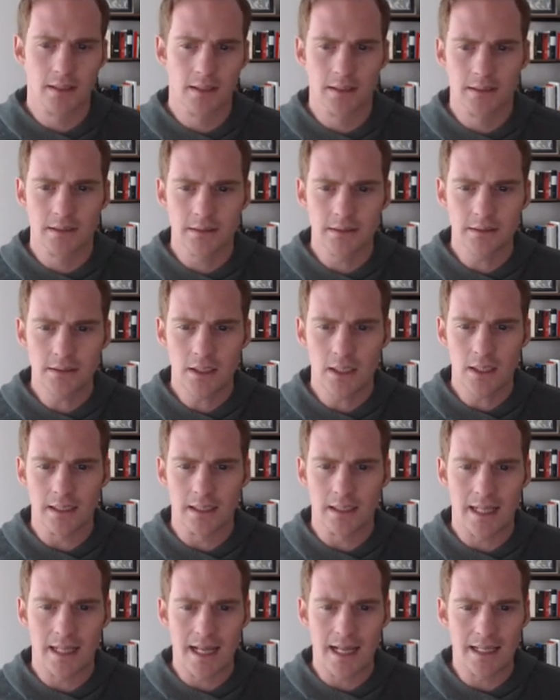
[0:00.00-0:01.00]
It's
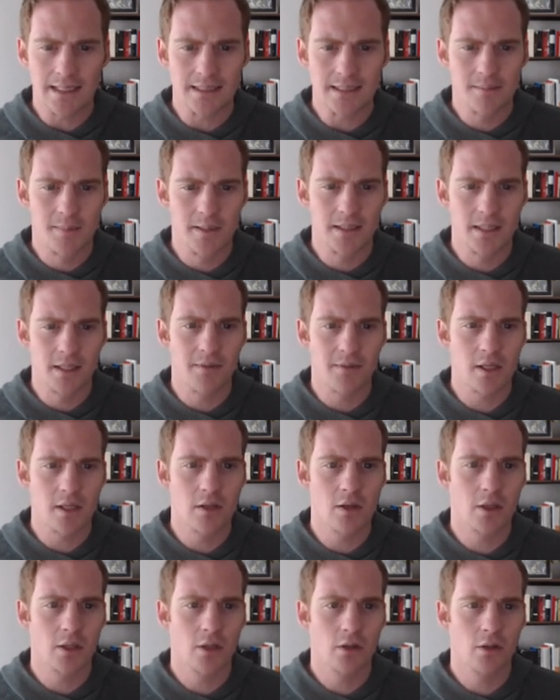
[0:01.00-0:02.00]
not that specific.
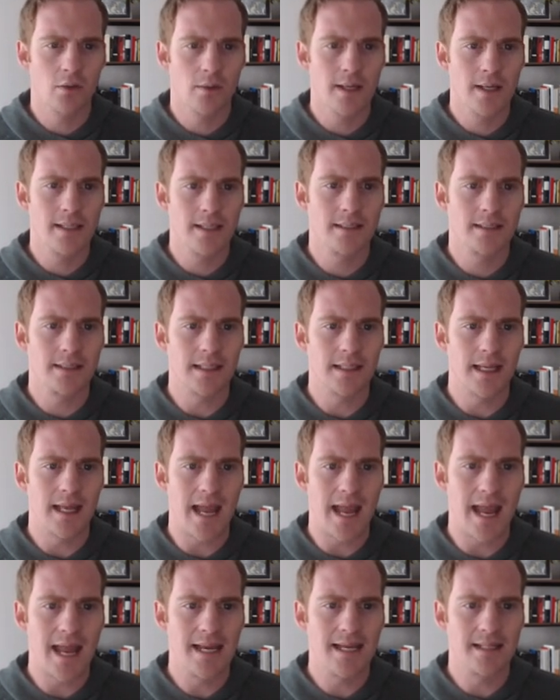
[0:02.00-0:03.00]
You can always
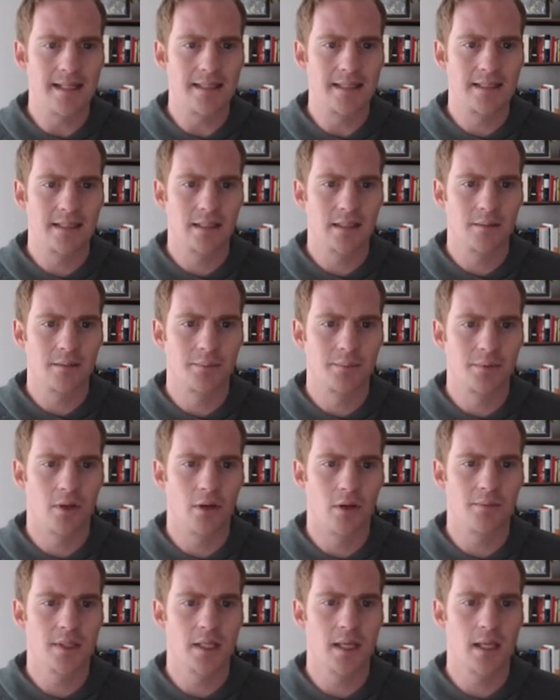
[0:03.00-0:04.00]
edit the
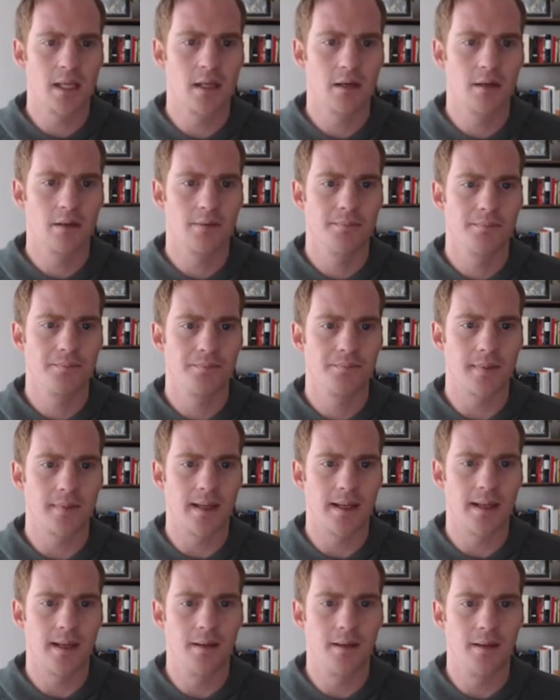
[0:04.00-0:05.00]
prompt here
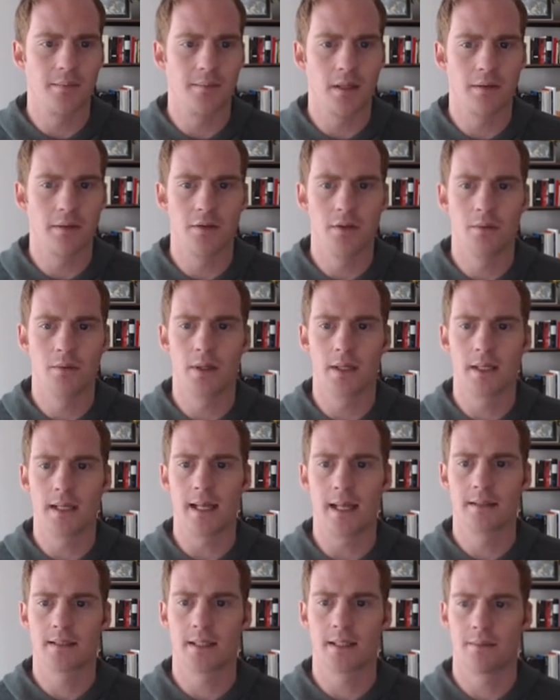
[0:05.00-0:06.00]
um, if you want to
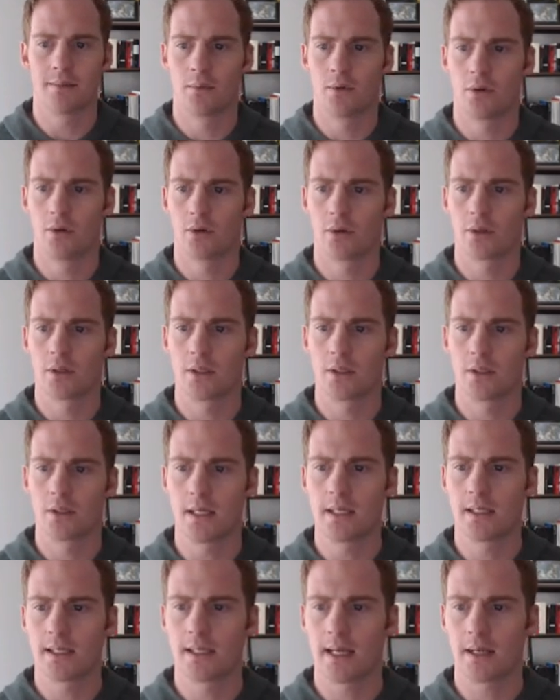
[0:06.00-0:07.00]
get some more
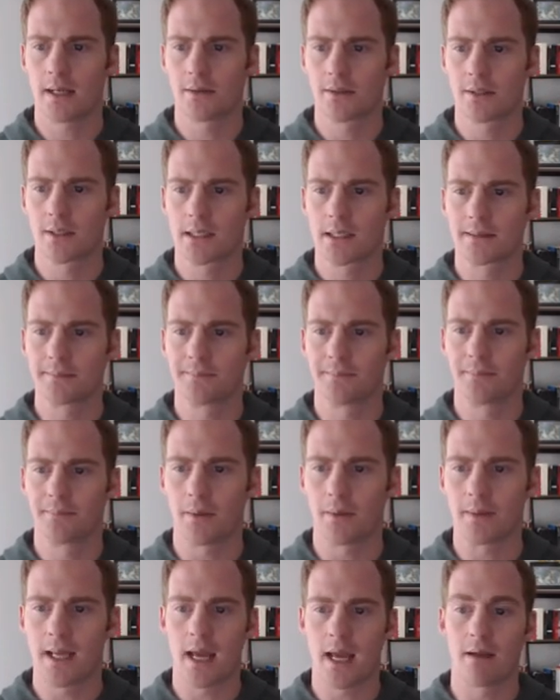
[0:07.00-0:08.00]
details.
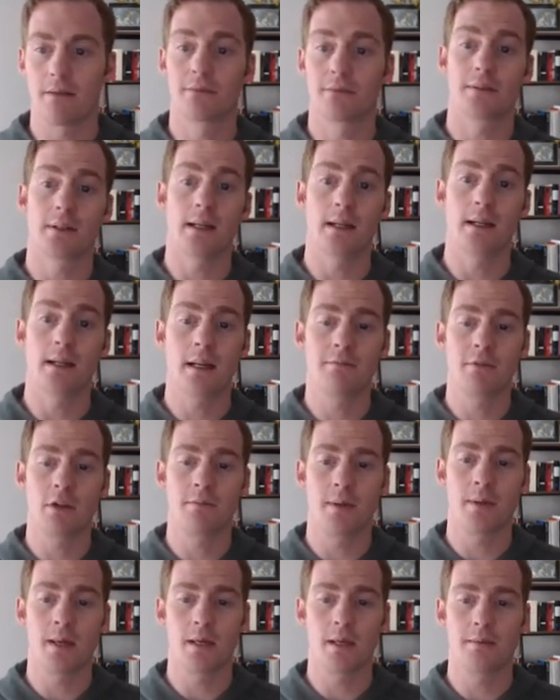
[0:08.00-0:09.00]
But we have an
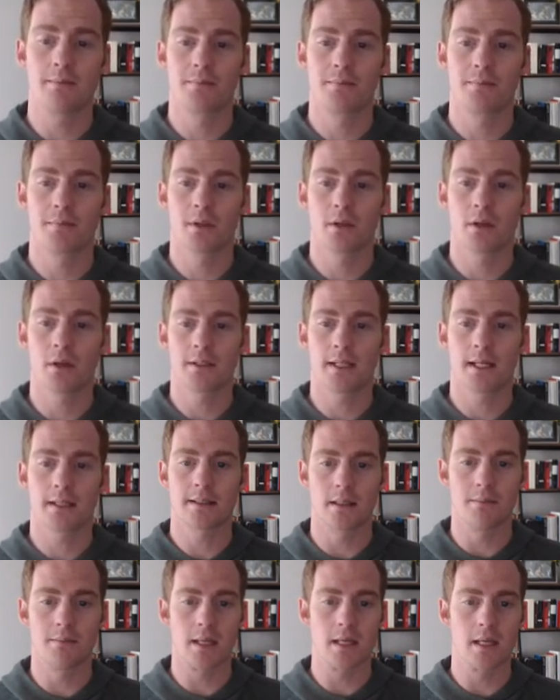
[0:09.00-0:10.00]
MVP, the contact's
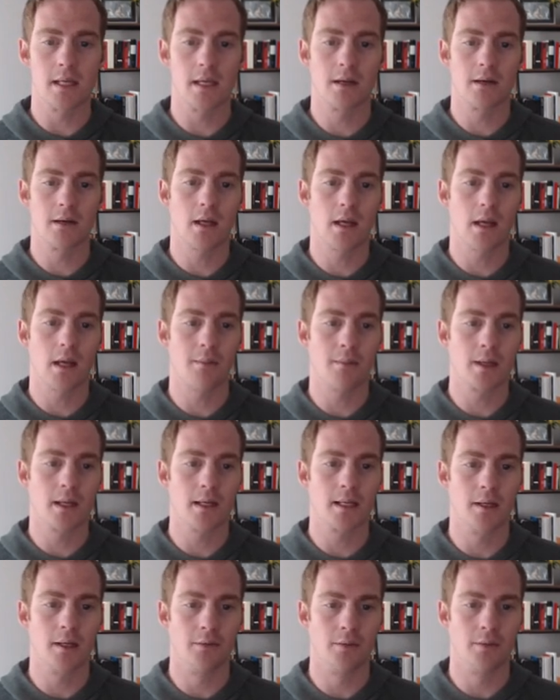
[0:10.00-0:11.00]
going to be here, and we're going
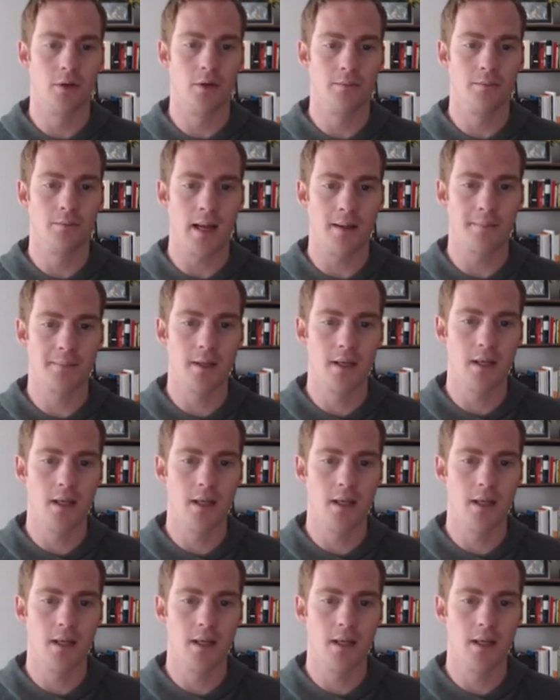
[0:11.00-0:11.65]
to get a roadmap.